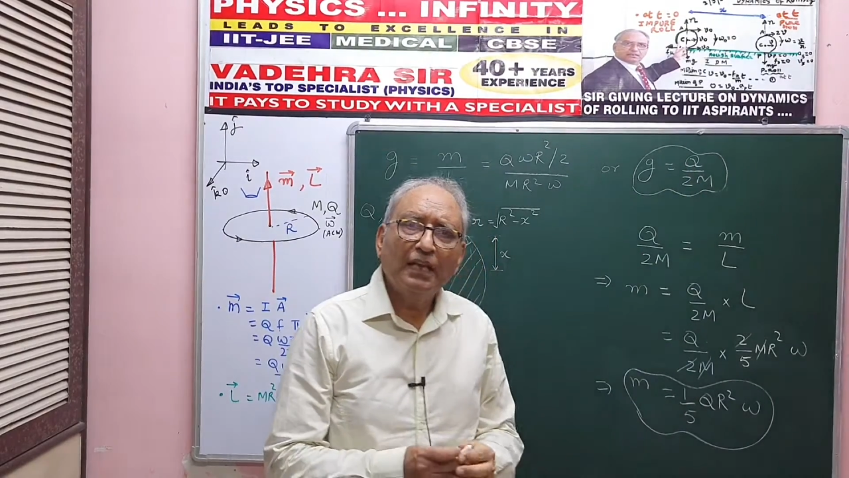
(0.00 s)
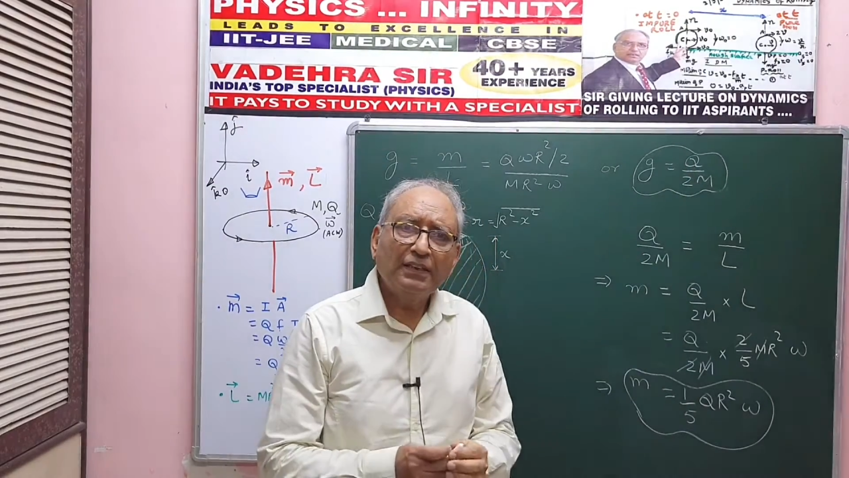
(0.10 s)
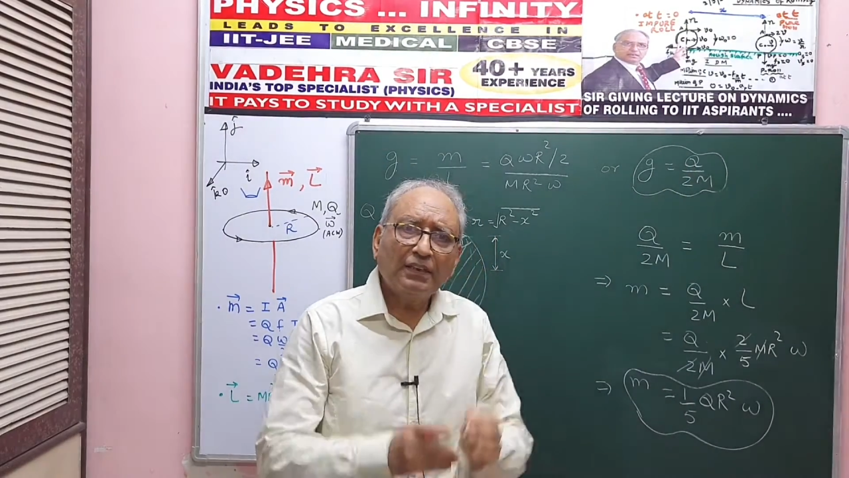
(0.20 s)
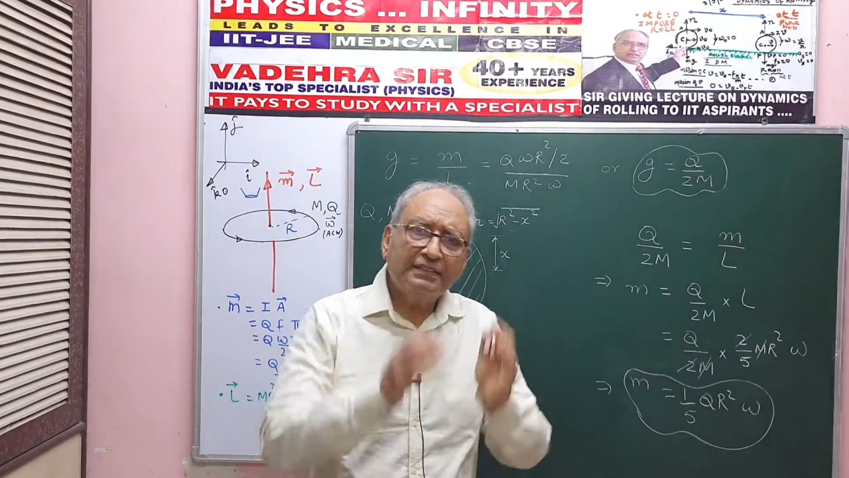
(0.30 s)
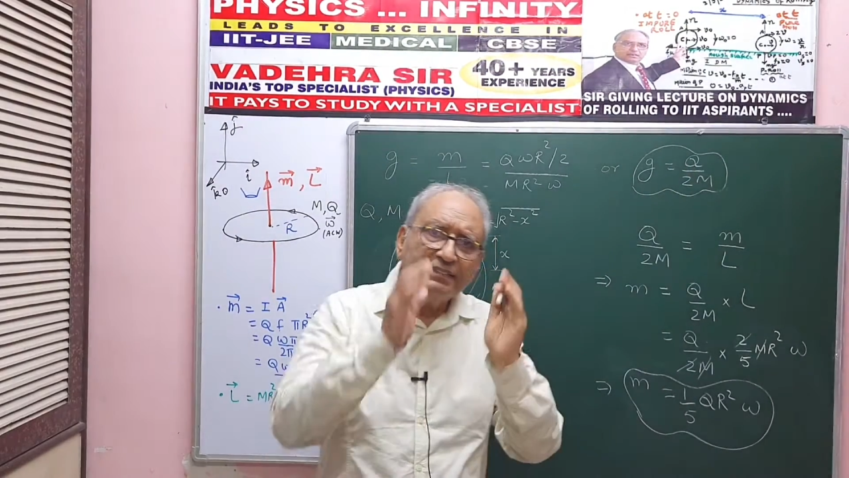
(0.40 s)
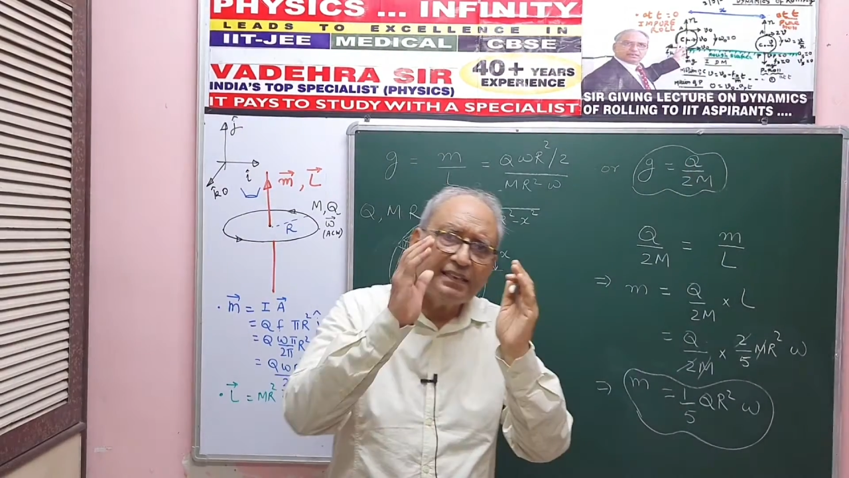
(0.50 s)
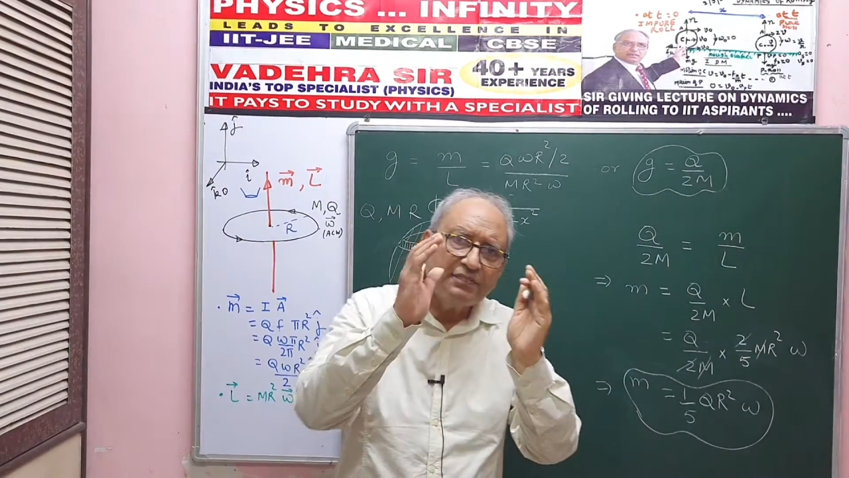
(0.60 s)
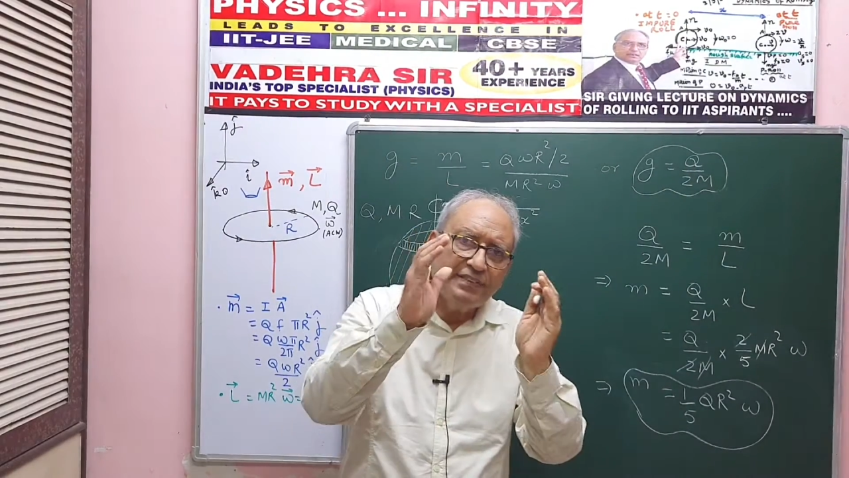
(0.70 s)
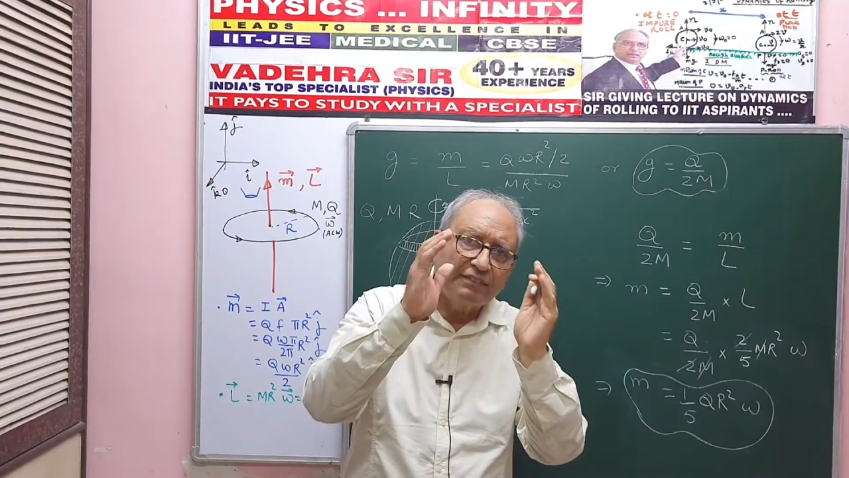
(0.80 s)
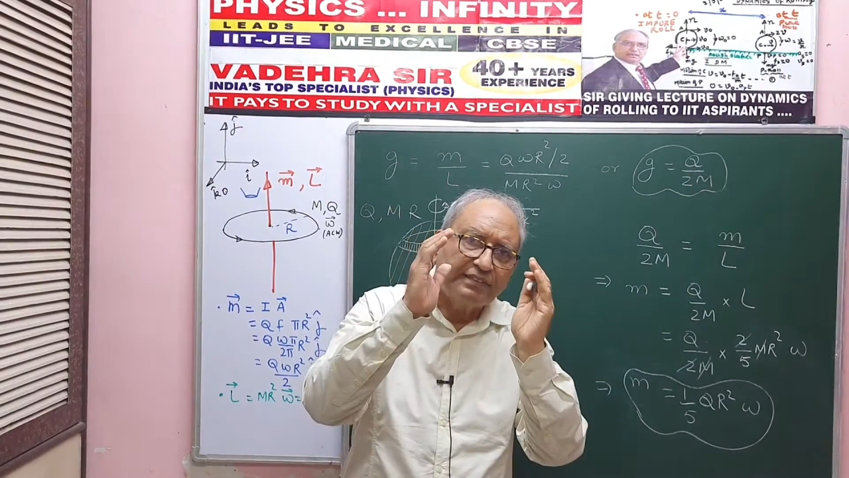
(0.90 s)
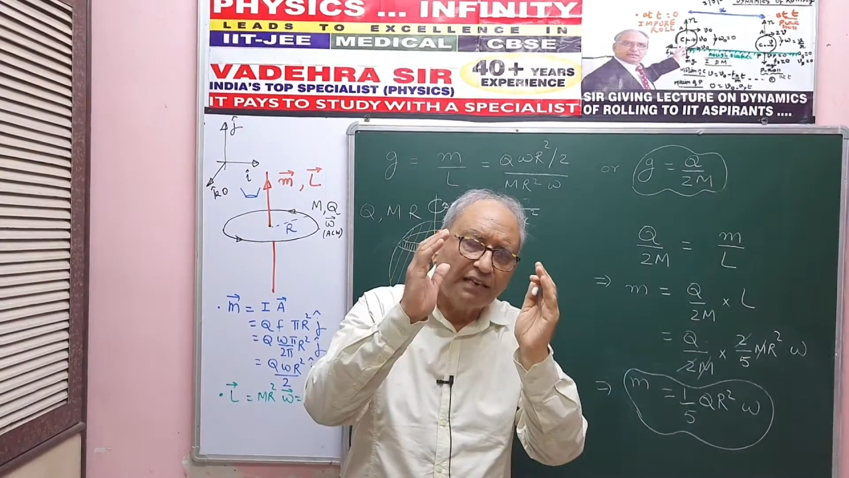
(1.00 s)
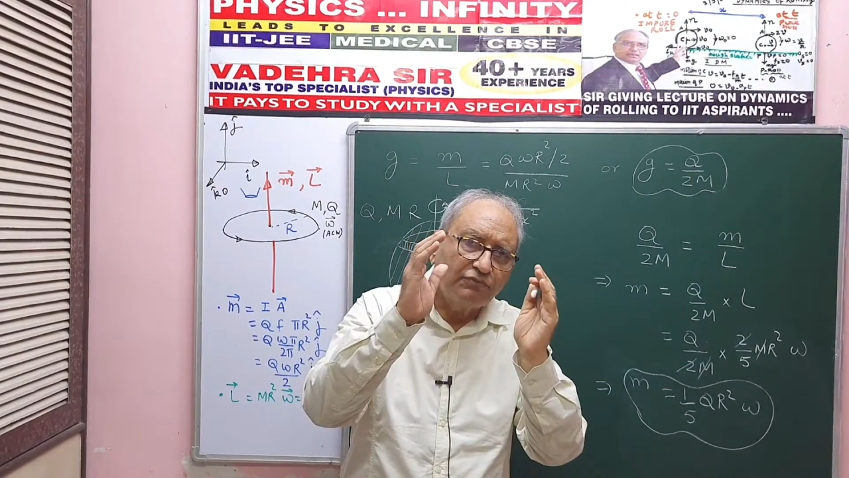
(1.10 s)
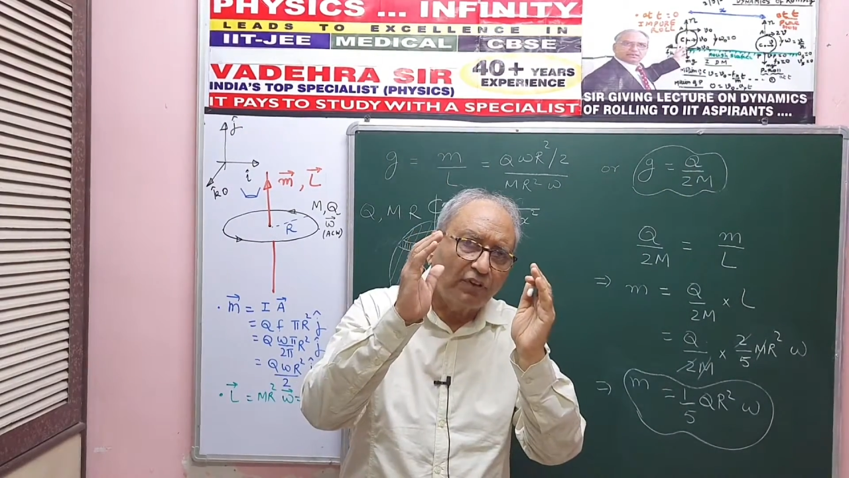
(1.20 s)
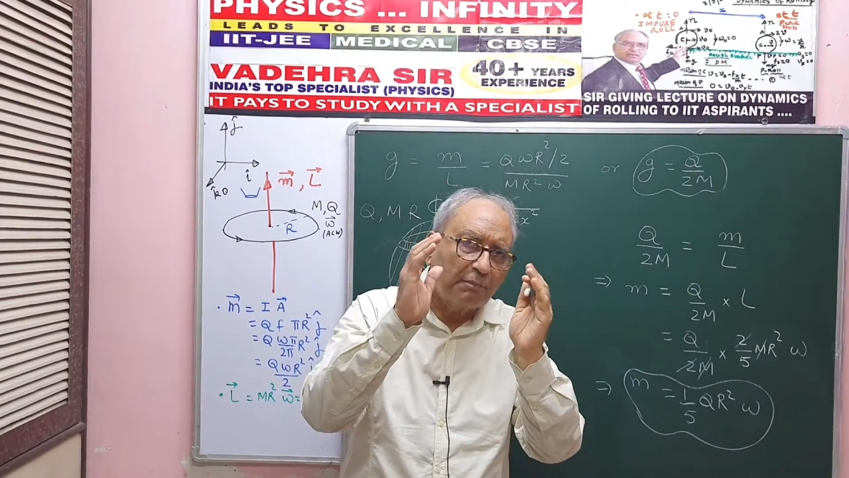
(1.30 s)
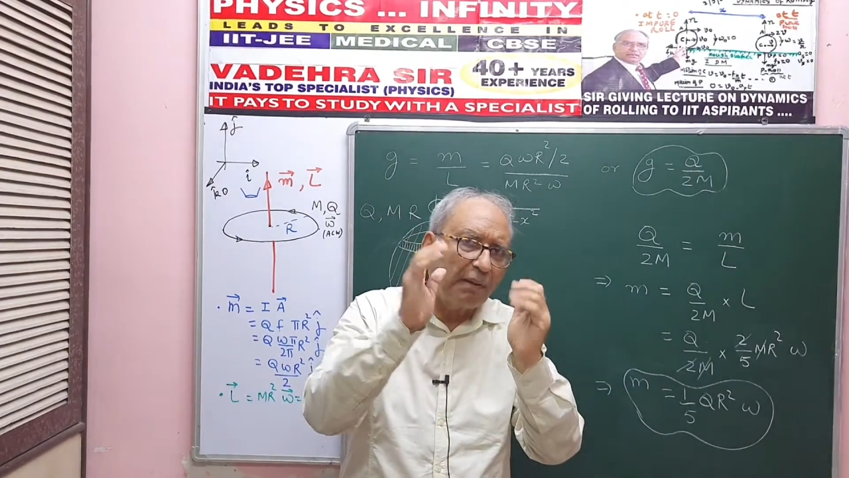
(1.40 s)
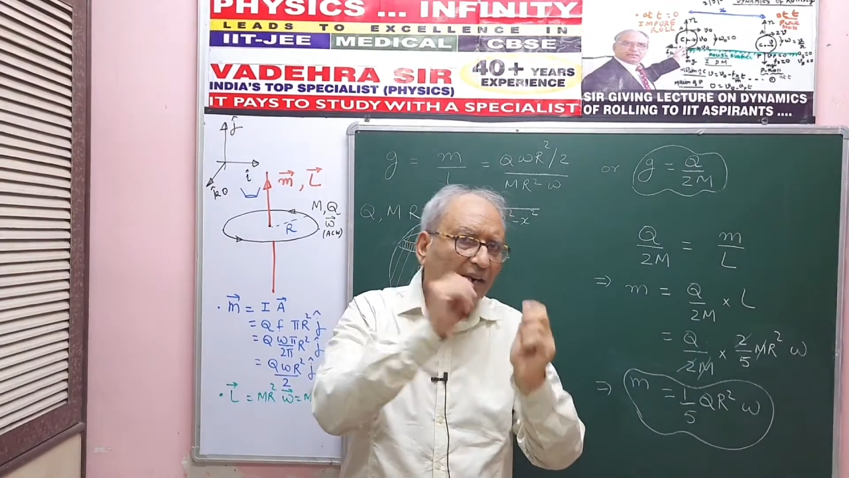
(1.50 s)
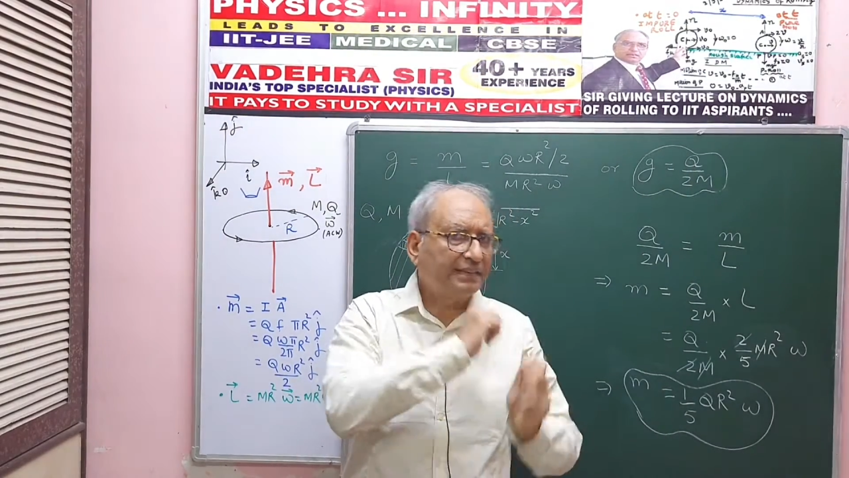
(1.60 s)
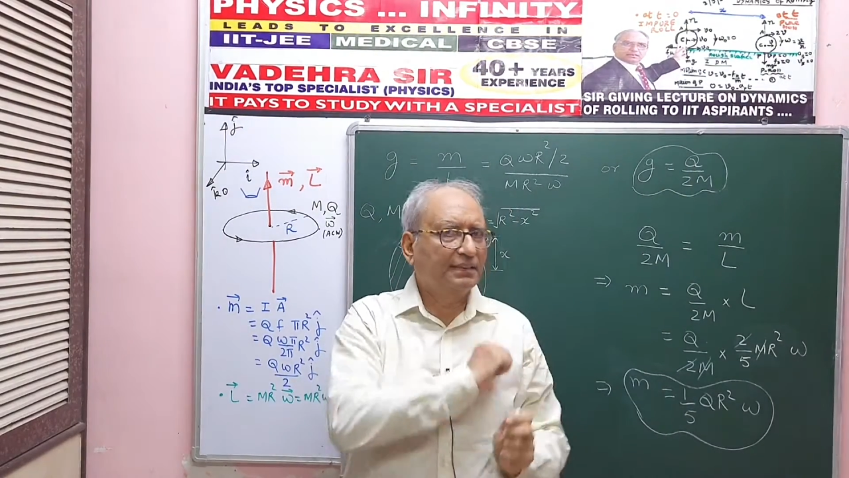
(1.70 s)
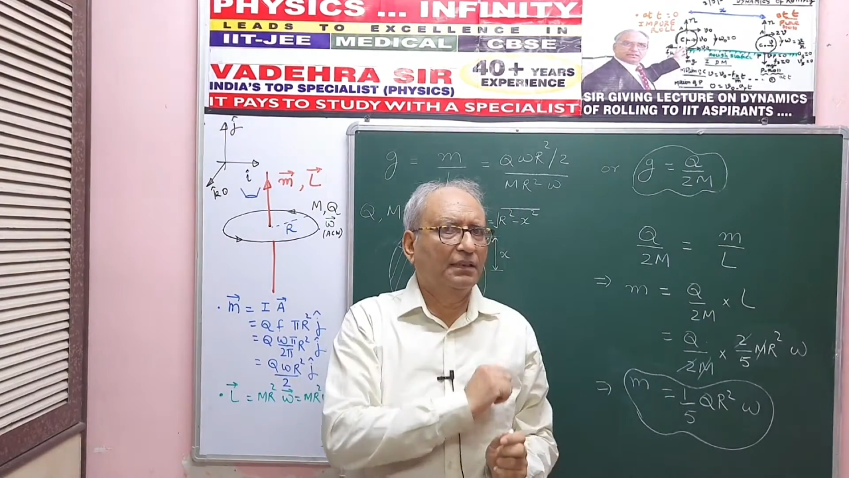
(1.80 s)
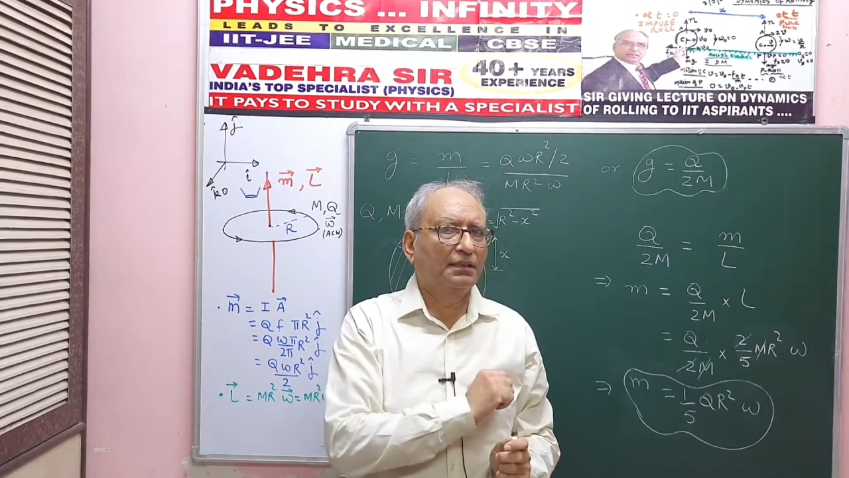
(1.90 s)
Now this is we have done for a
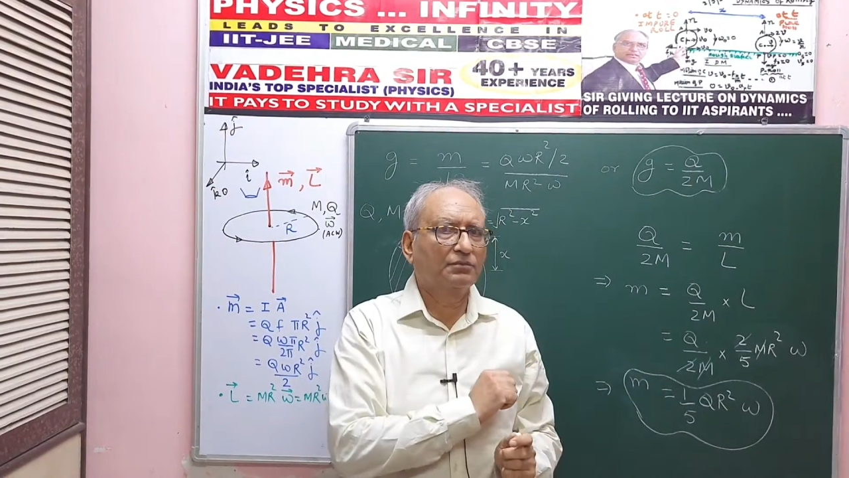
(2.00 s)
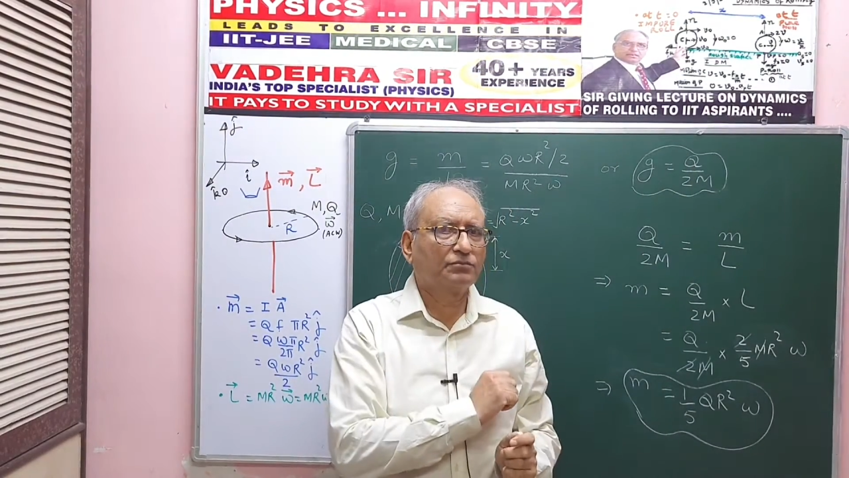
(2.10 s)
particle,